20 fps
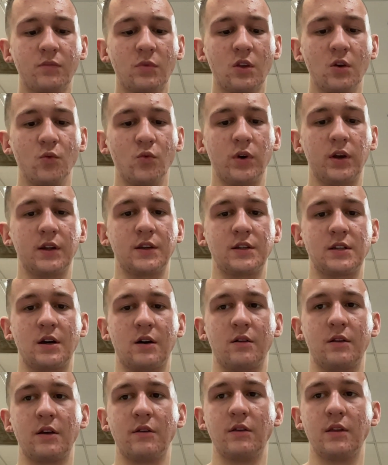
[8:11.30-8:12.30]
we can
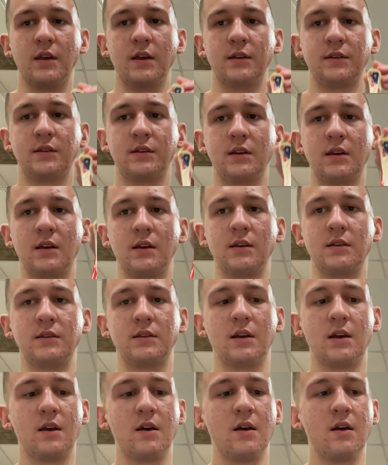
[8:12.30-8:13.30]
tell that this
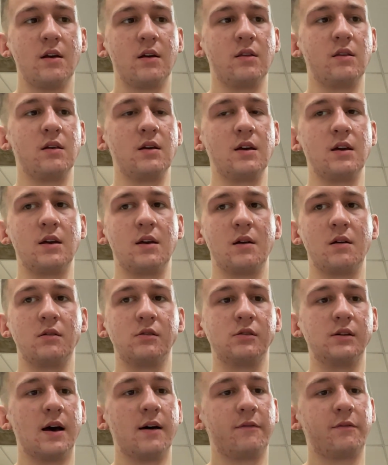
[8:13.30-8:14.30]
is the
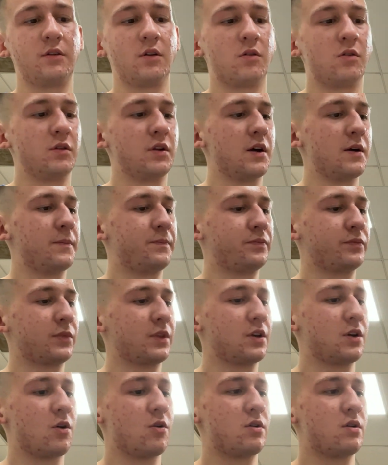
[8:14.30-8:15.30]
left ulna.
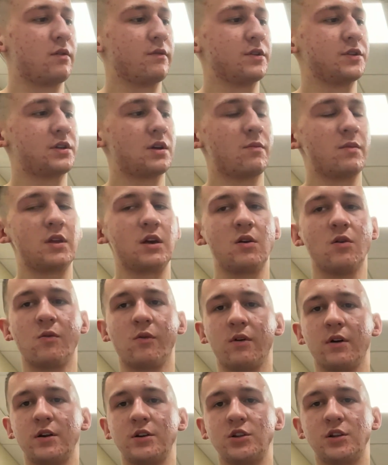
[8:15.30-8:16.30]
Going over some of the
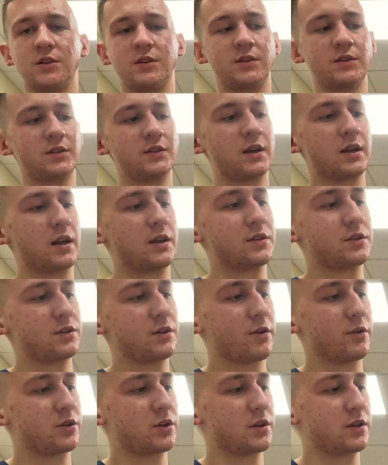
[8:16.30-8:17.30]
origins and
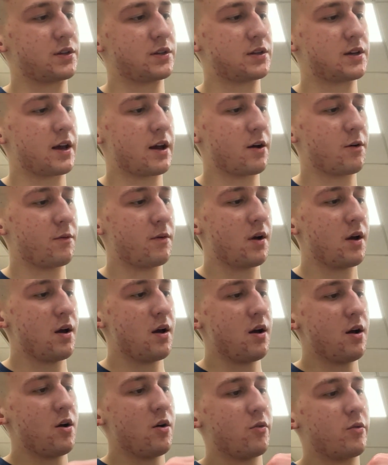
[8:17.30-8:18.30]
insertions now,
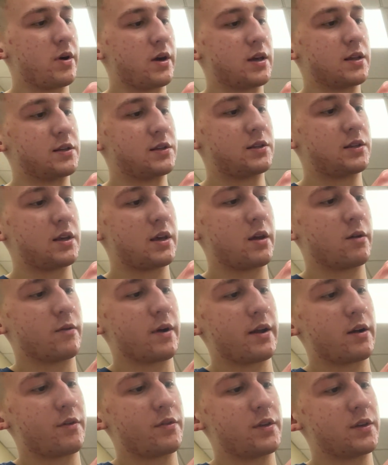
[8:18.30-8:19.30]
we can see
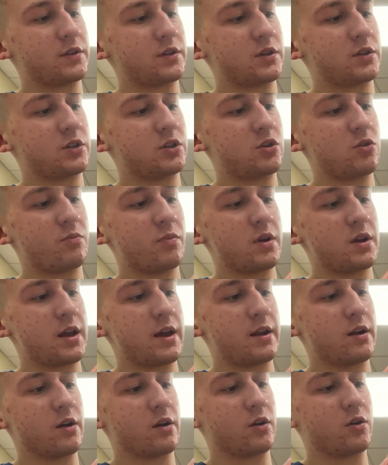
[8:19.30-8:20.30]
right on this
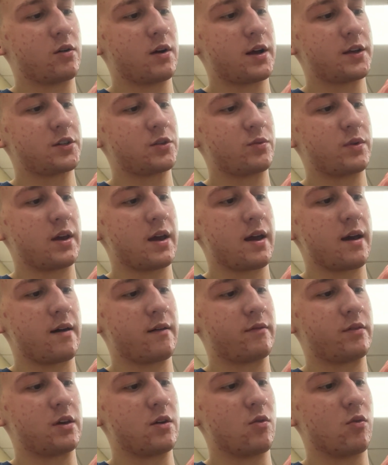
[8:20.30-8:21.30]
supinator crest, we
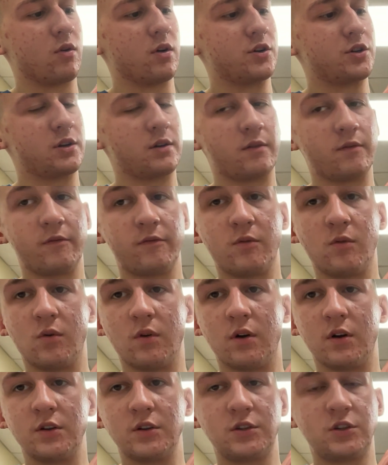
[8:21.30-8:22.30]
have the origin
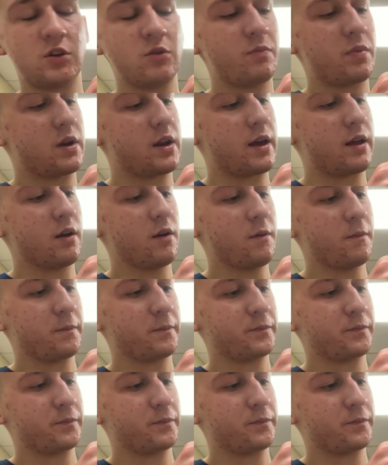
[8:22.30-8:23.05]
for supinator.